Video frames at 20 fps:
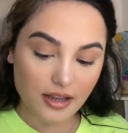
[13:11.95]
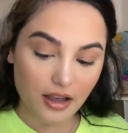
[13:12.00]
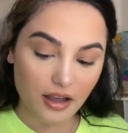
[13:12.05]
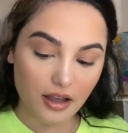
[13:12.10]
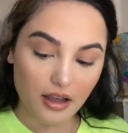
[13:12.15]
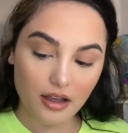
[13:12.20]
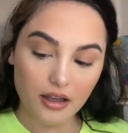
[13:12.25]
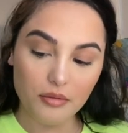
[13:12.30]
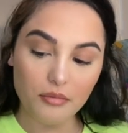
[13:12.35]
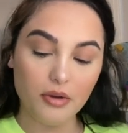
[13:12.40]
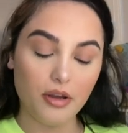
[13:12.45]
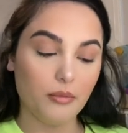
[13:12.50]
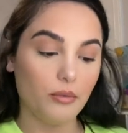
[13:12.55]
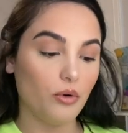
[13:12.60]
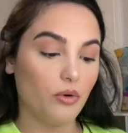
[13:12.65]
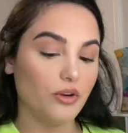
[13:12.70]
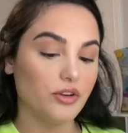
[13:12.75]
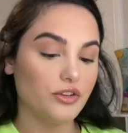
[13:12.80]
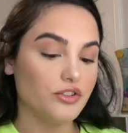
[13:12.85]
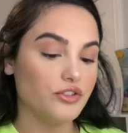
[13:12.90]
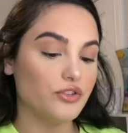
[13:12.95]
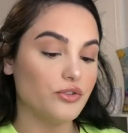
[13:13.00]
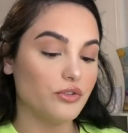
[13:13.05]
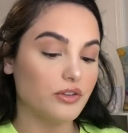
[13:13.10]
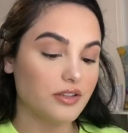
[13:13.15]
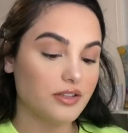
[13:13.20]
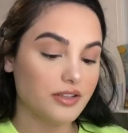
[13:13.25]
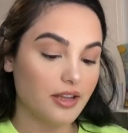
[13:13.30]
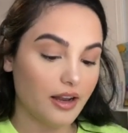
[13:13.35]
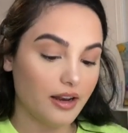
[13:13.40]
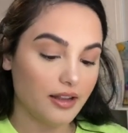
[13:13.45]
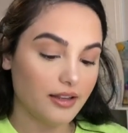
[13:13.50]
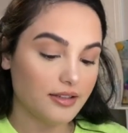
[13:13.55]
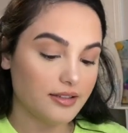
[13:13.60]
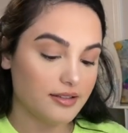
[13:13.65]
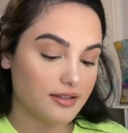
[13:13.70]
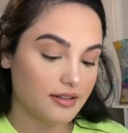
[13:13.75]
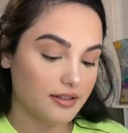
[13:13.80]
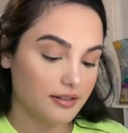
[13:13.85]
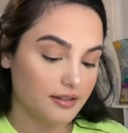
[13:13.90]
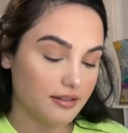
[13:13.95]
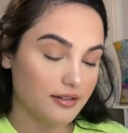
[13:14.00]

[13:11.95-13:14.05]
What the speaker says: I'm going to set it